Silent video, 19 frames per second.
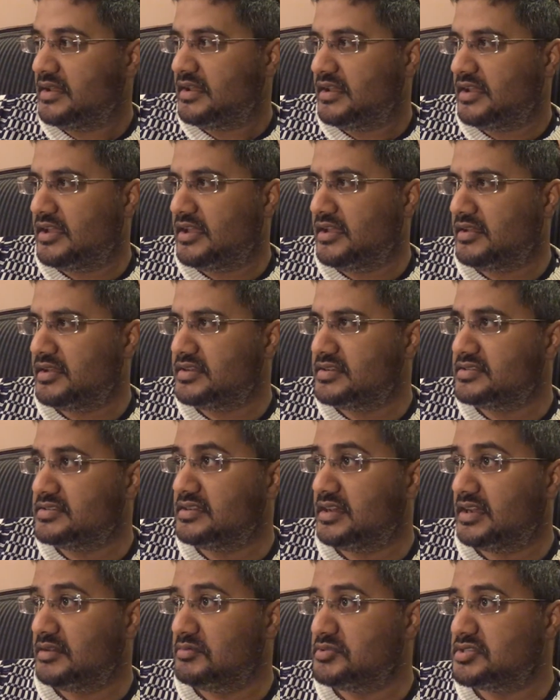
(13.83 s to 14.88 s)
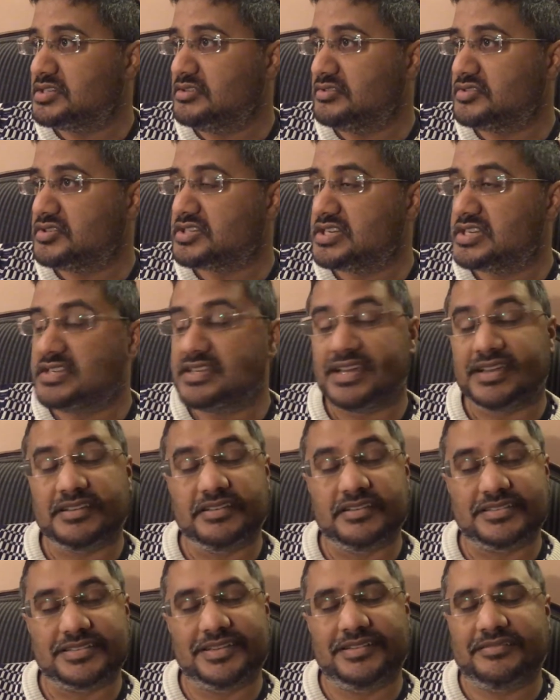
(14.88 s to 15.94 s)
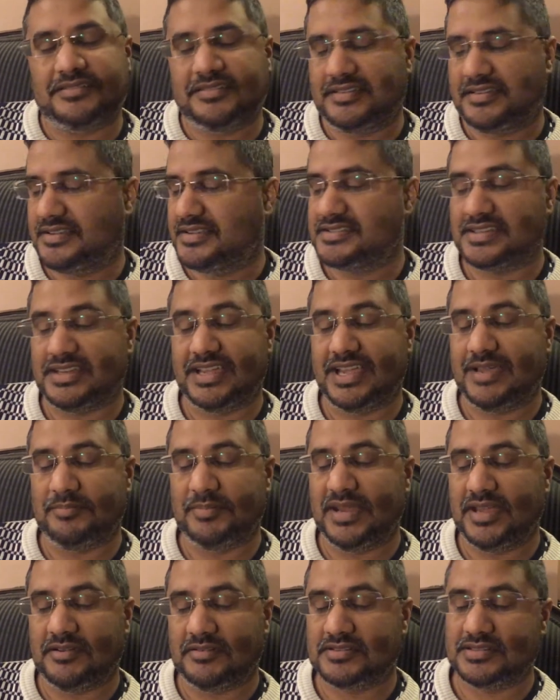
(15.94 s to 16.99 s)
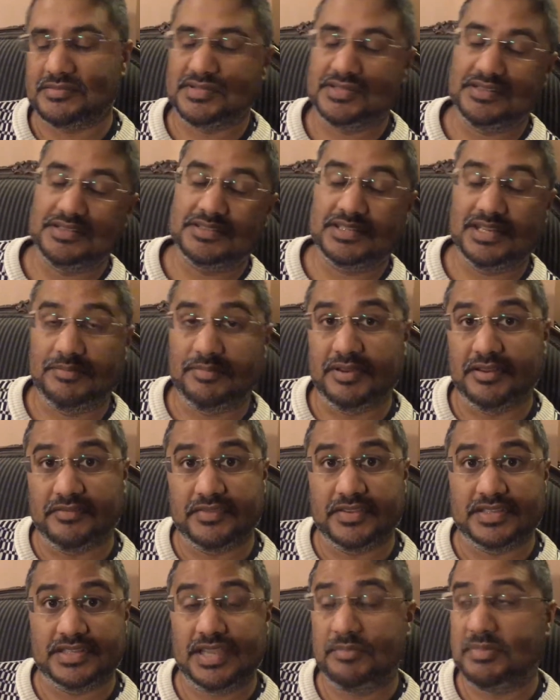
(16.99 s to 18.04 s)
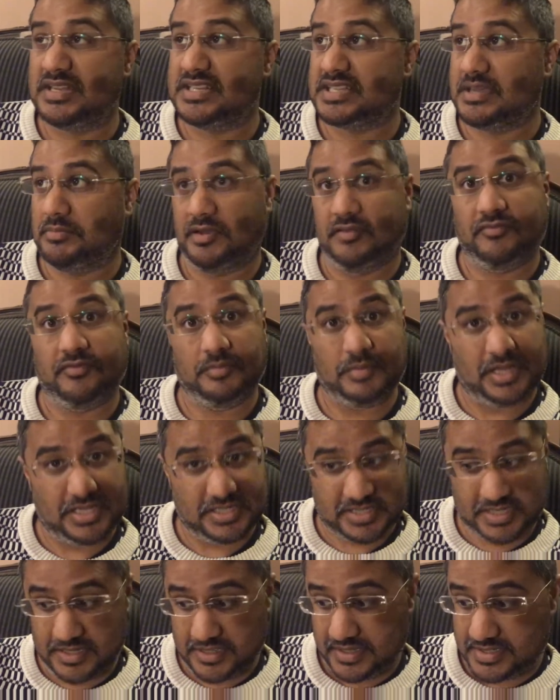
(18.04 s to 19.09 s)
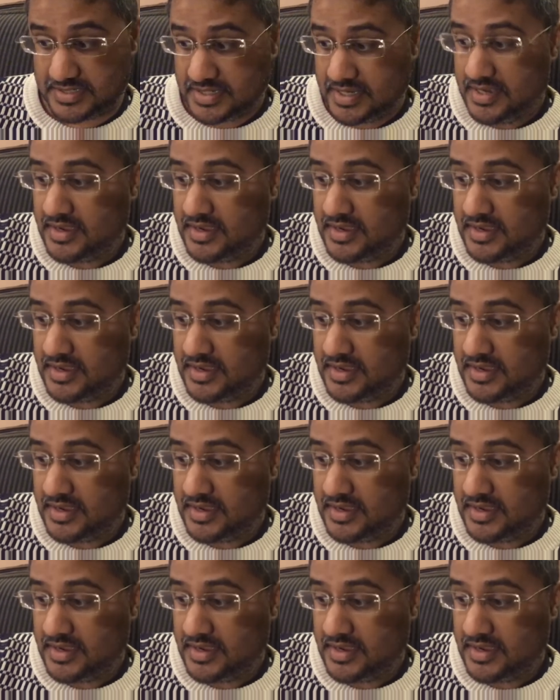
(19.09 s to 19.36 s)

and I was still just as knackered as I am now, because I'm still sleeping off the sleeping tablet from last night.